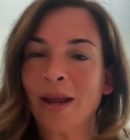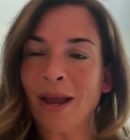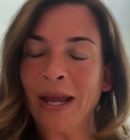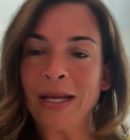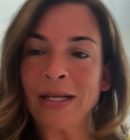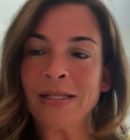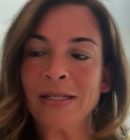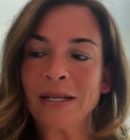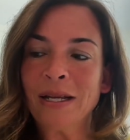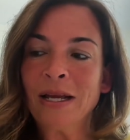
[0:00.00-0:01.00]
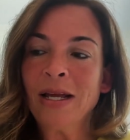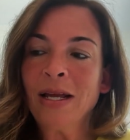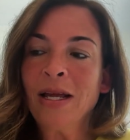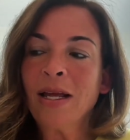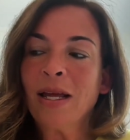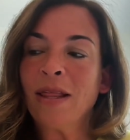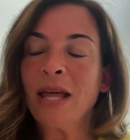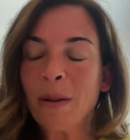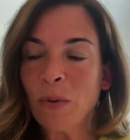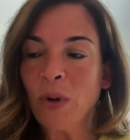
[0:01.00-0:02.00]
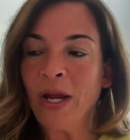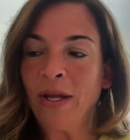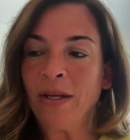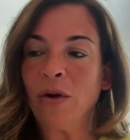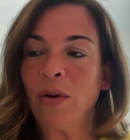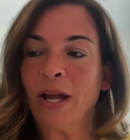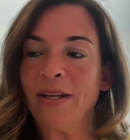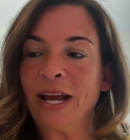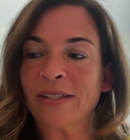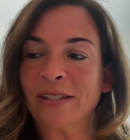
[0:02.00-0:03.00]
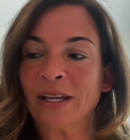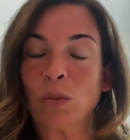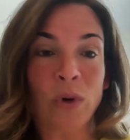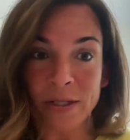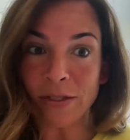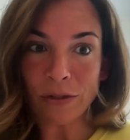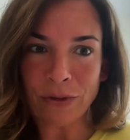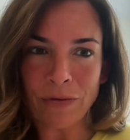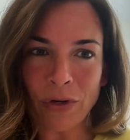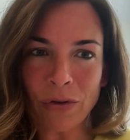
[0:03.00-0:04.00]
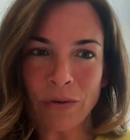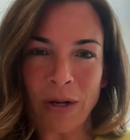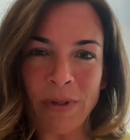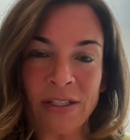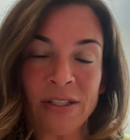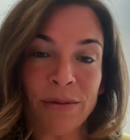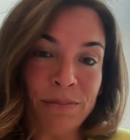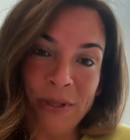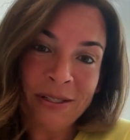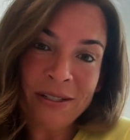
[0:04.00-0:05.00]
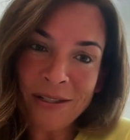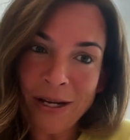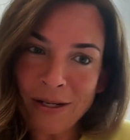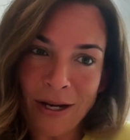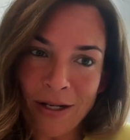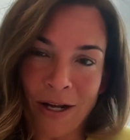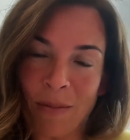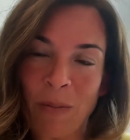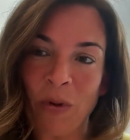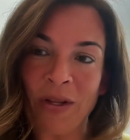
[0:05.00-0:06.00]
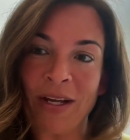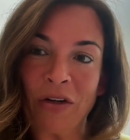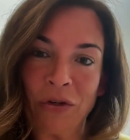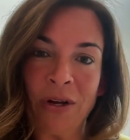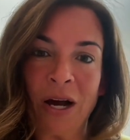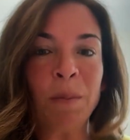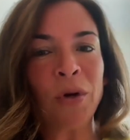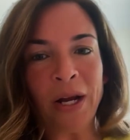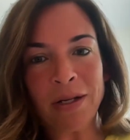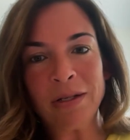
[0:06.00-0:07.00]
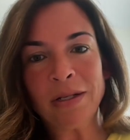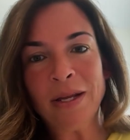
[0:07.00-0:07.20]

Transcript: And at that point, I had to ask, like, what is the Riveter, right? Because the business idea I'd come up with, I couldn't operate.